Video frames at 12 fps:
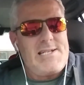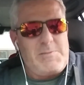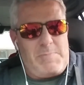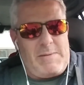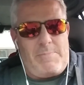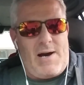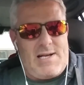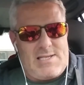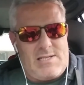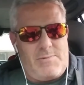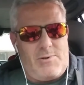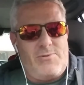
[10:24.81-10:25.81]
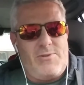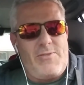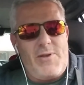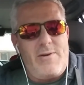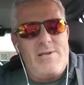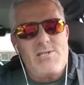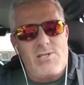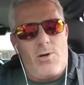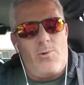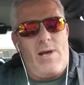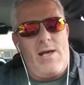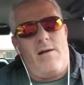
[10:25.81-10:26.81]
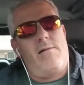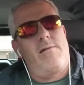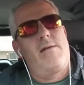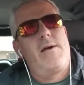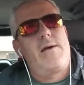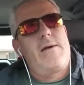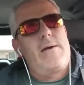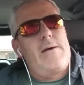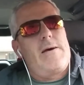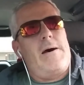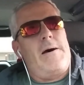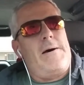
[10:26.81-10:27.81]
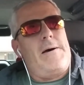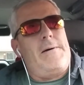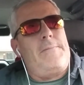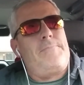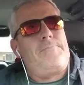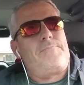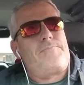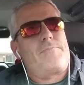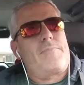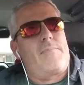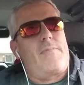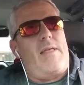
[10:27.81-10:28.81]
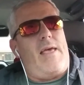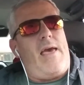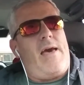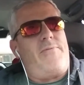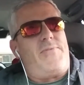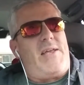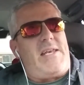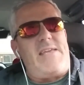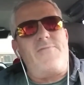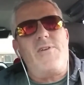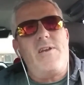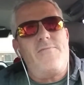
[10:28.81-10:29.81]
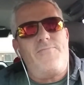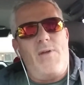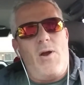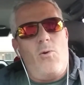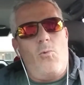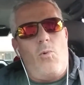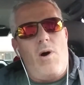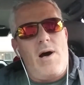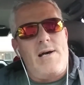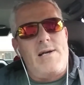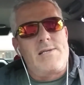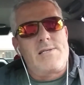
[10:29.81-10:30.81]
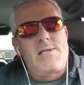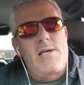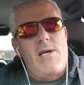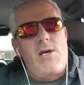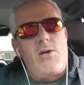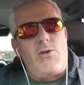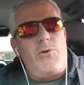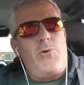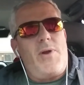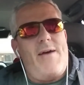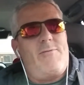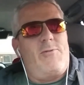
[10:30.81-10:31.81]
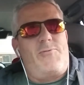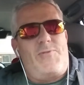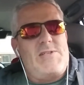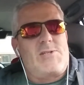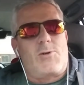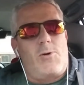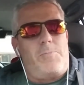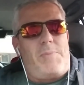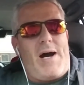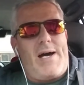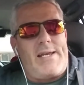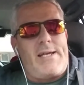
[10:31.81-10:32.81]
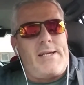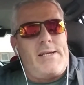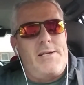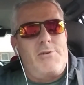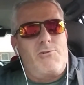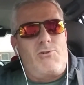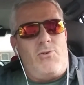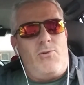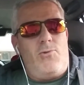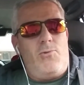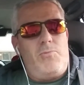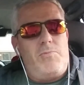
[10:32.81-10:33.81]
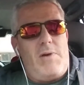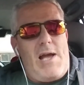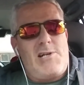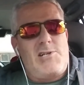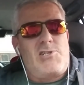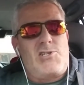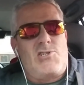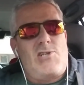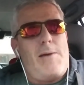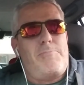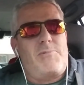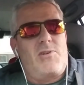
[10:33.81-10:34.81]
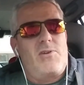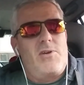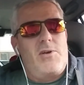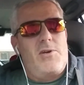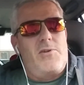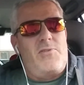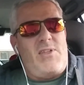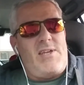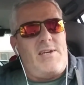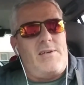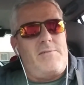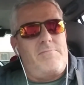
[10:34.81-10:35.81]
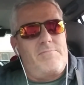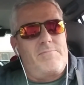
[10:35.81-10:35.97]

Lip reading: be possible, that there is no hell. And that even if there was, you don't have a physical body to accept the